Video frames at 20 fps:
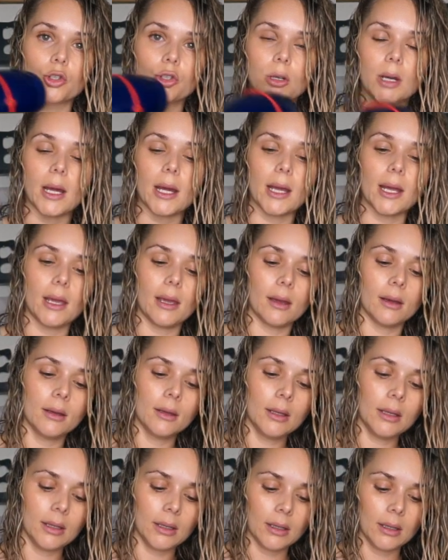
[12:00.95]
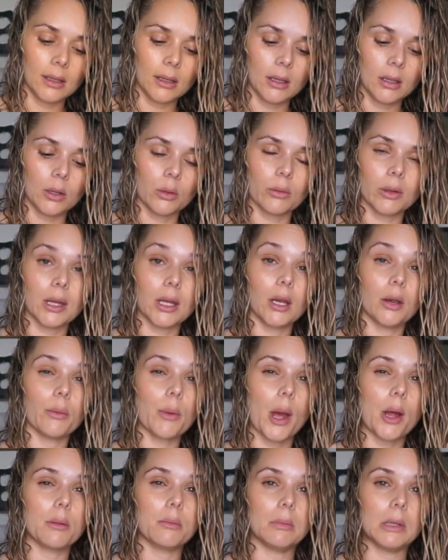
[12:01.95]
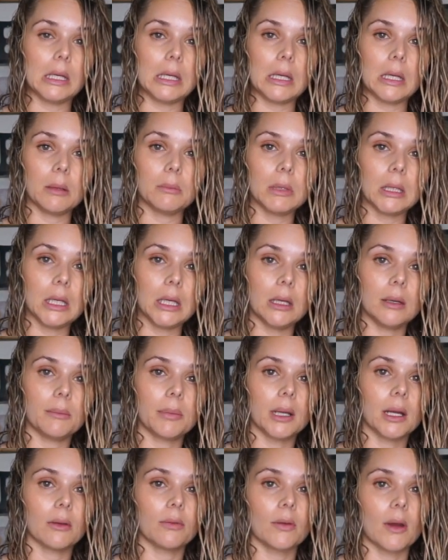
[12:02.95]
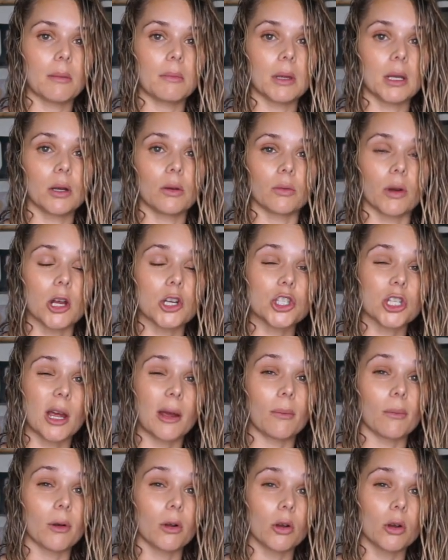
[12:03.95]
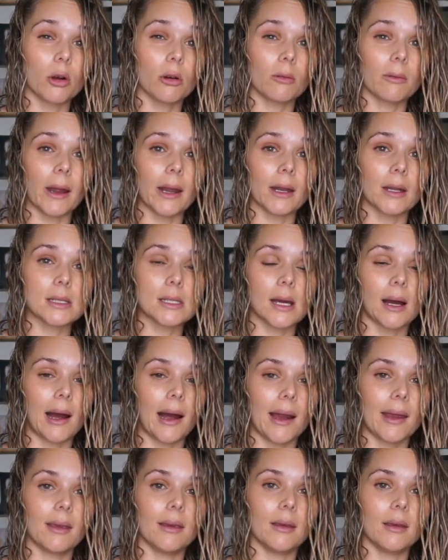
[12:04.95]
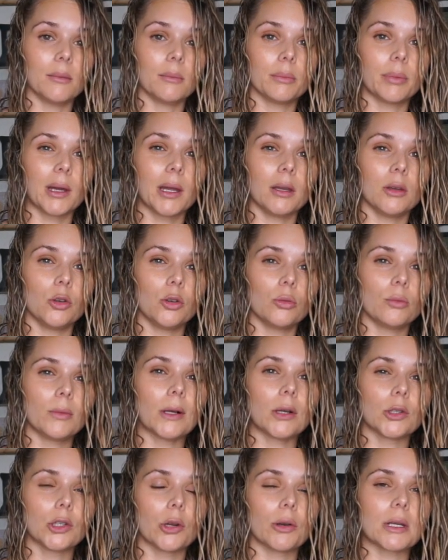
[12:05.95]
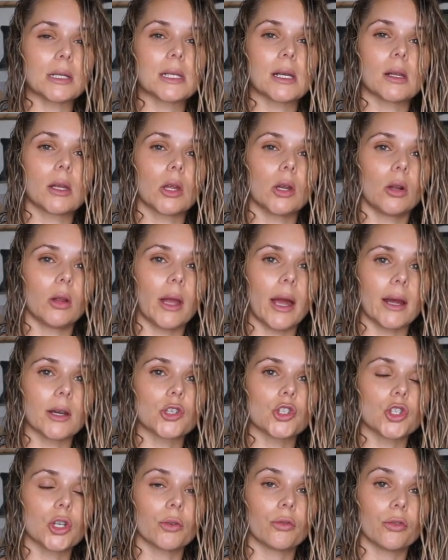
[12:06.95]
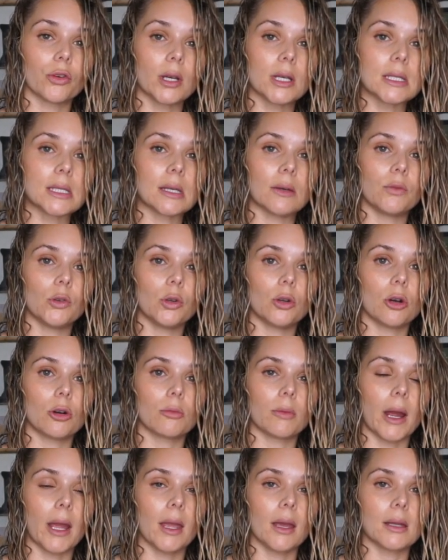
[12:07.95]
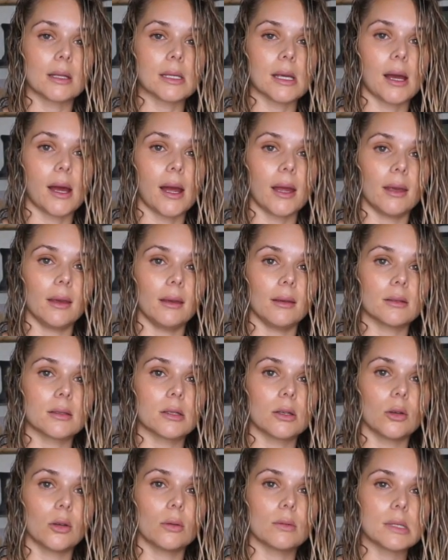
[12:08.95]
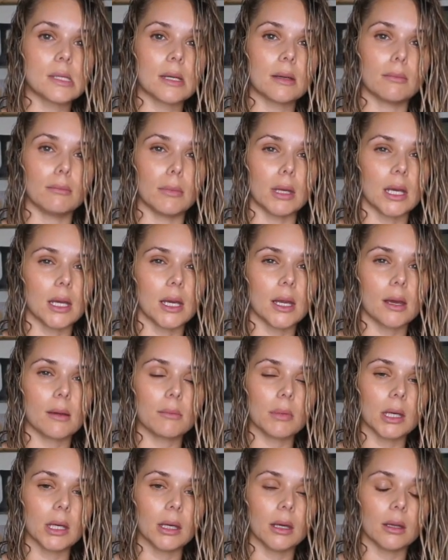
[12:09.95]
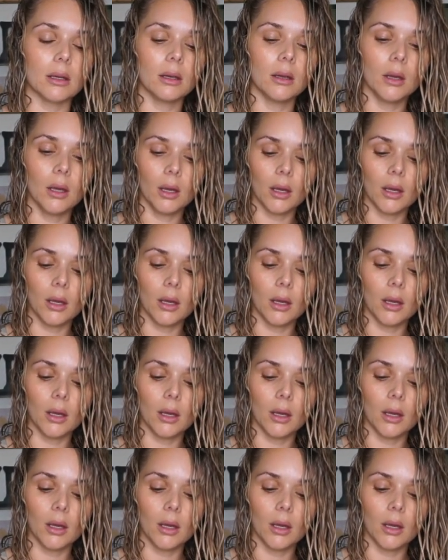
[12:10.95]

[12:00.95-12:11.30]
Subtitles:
dry really around medium heat, but if I'm in a rush, I will go right into high heat. But you will notice a little extra frizz if you go right into high heat. So using medium heat,